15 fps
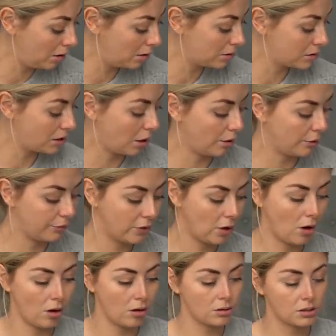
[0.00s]
So I've
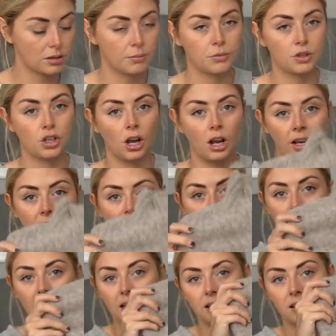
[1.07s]
got some chunky
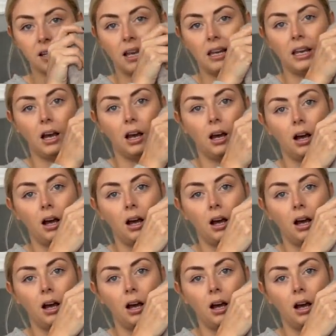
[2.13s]
knits here.